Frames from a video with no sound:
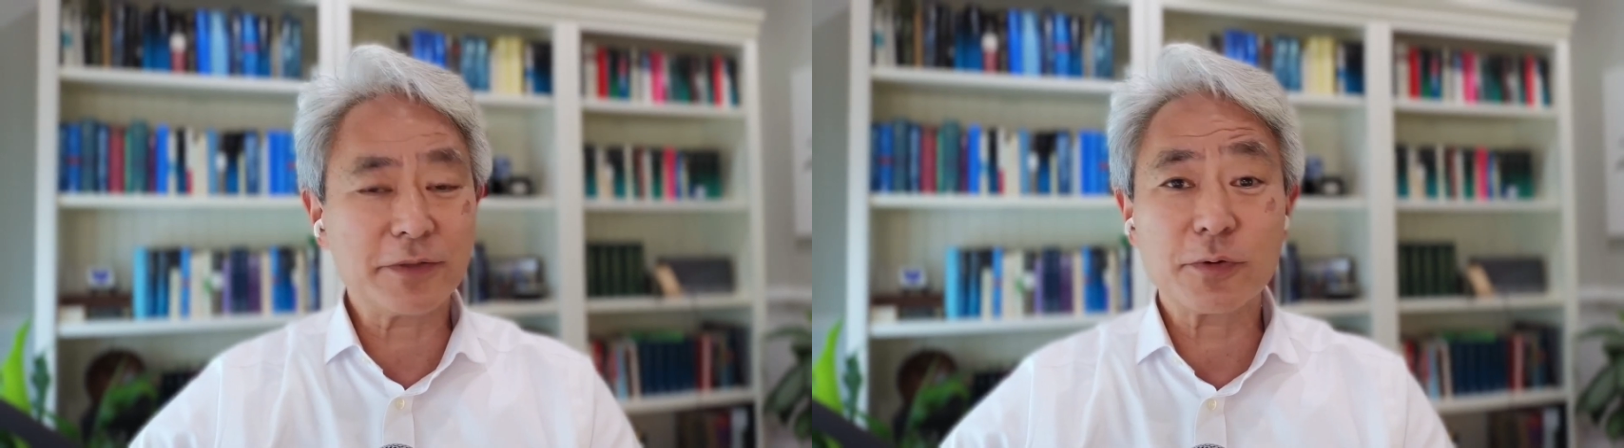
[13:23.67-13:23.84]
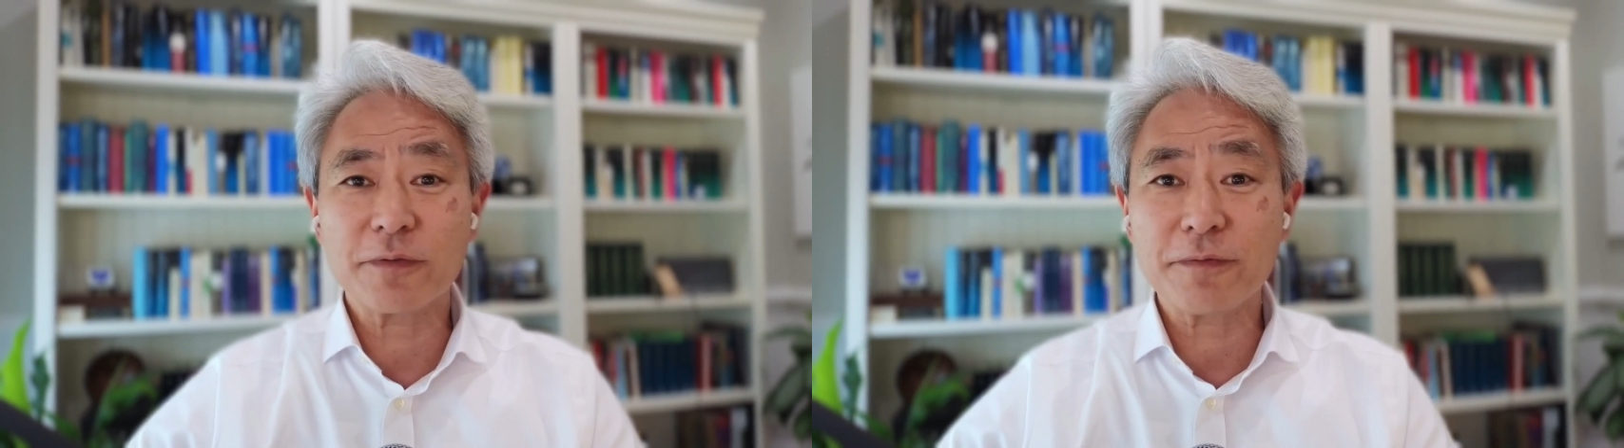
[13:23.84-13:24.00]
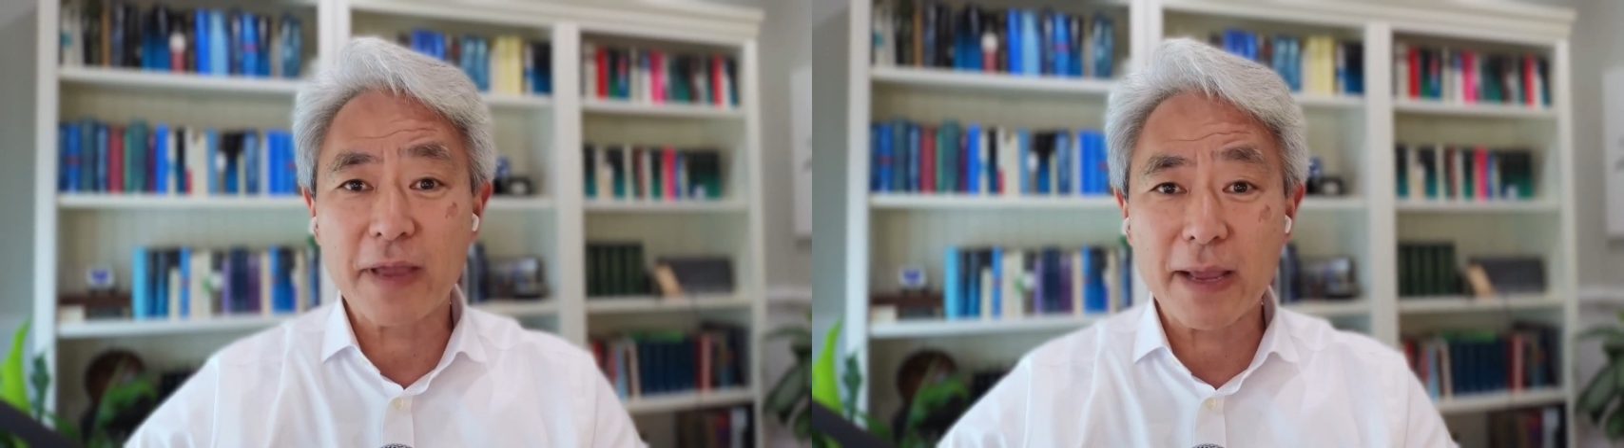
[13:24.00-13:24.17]
into
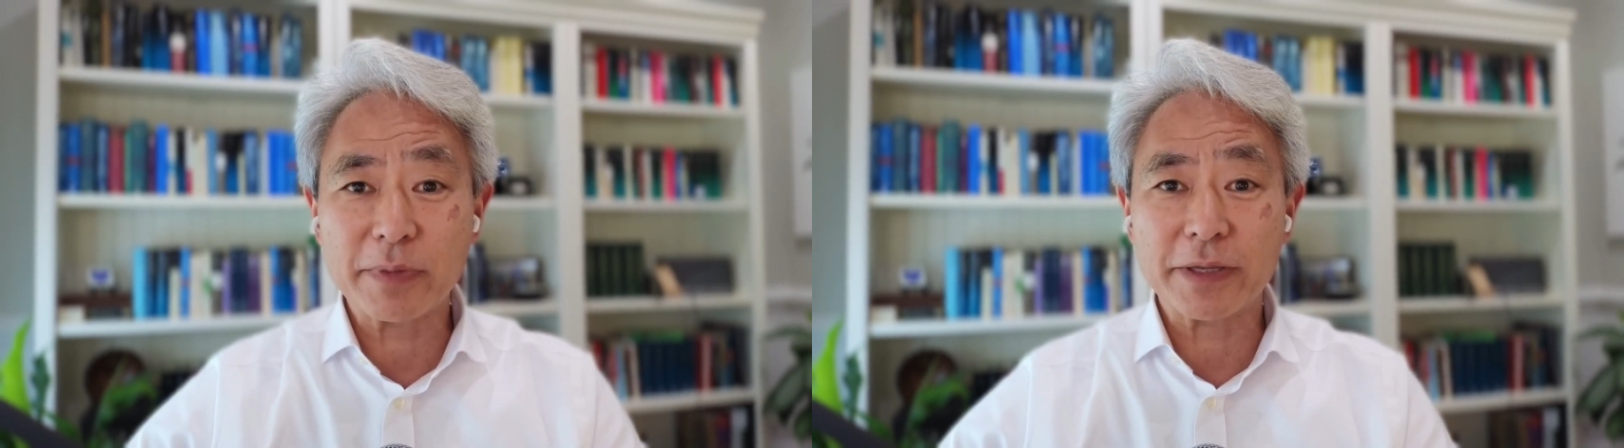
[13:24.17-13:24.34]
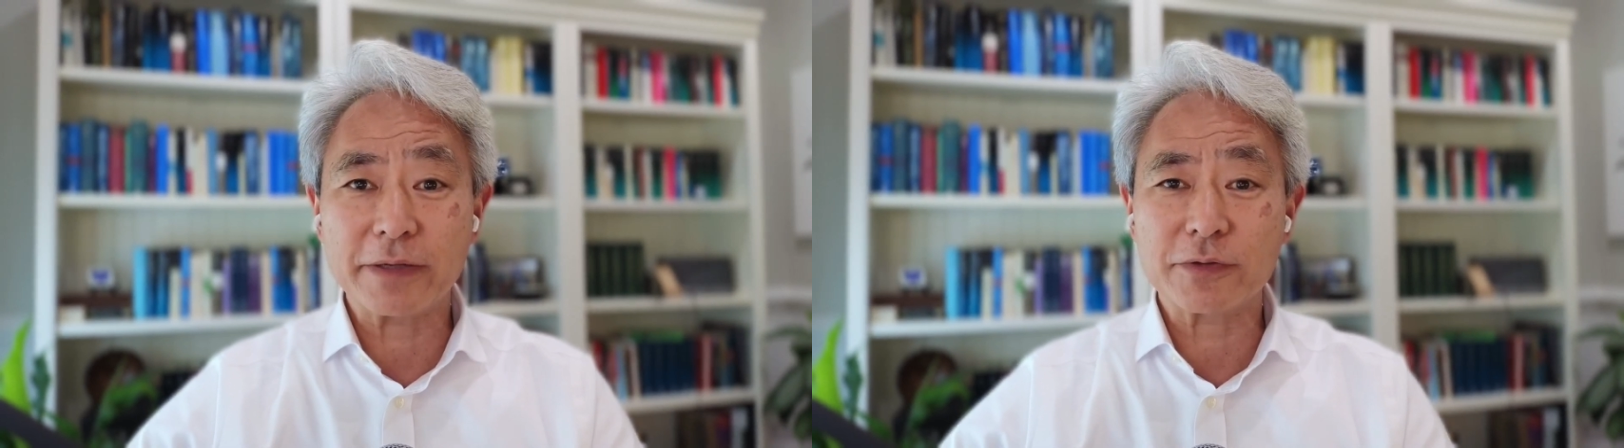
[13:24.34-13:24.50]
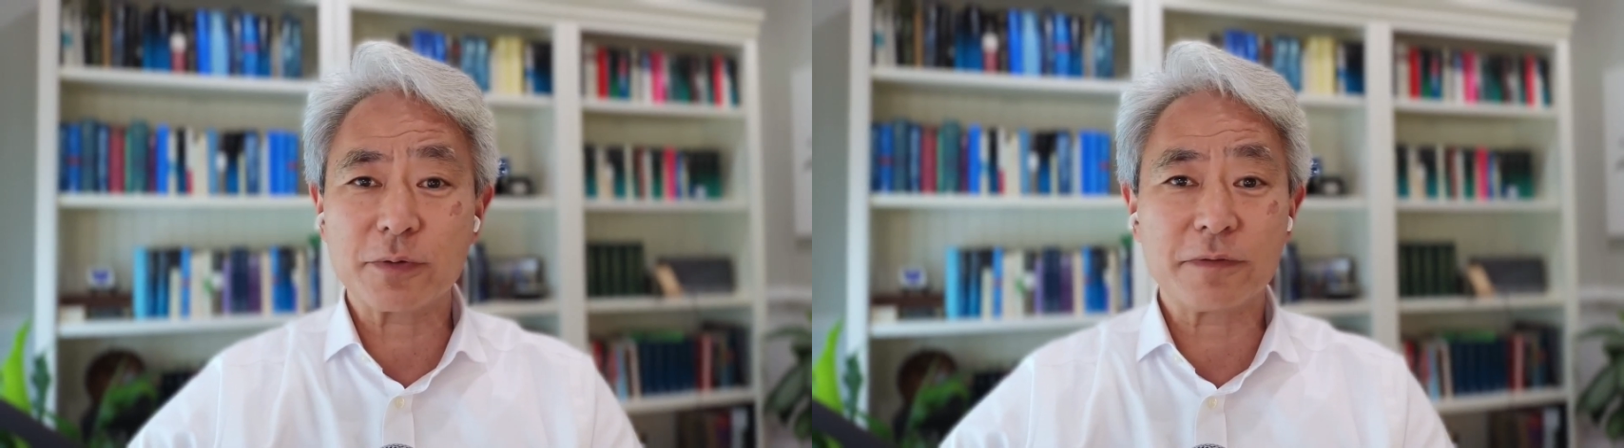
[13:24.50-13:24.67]
a family,
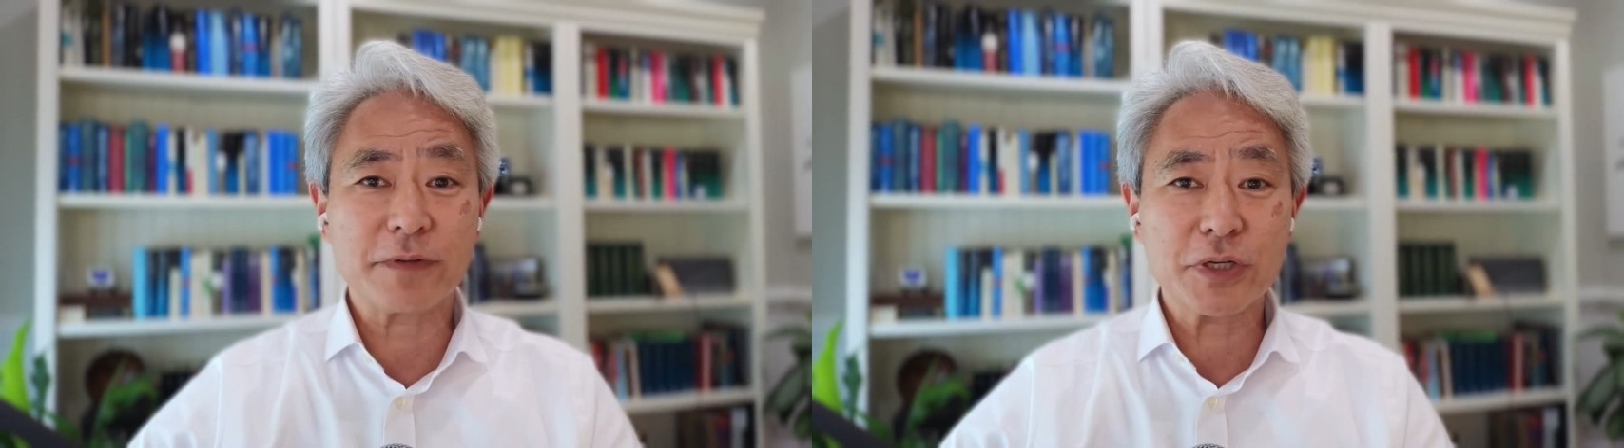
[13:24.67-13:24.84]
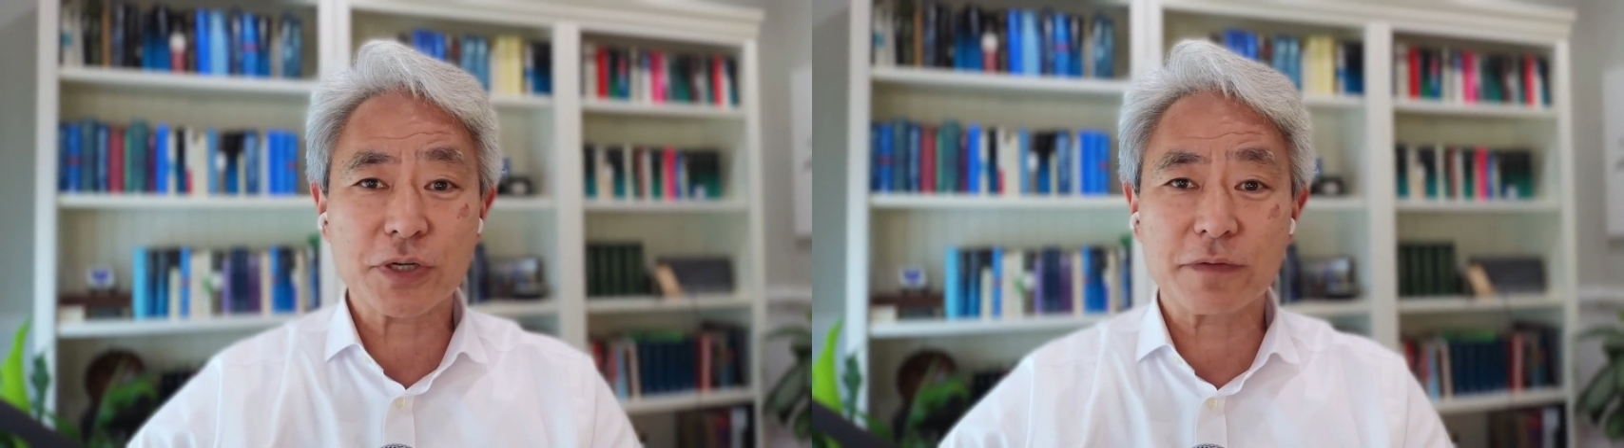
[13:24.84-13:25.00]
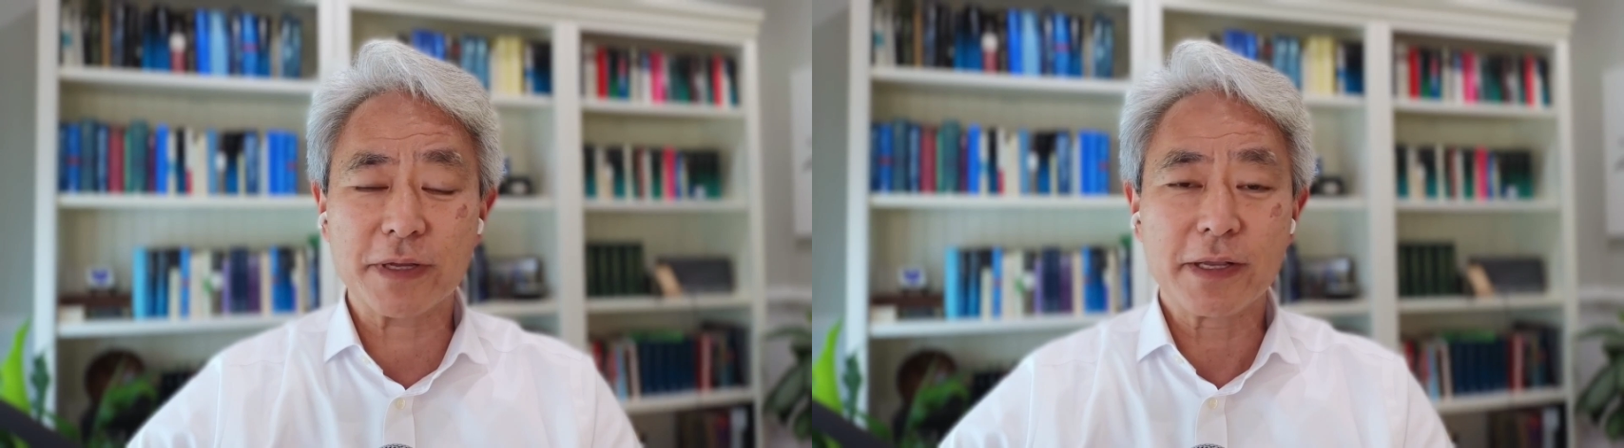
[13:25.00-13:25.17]
into a
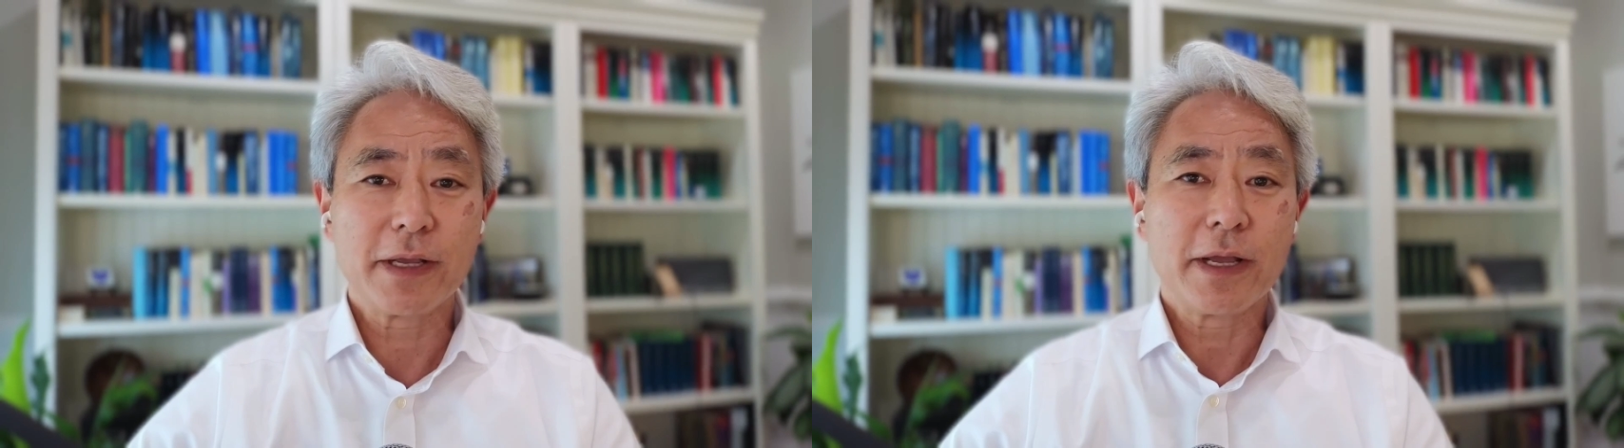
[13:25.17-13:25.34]
vision of a,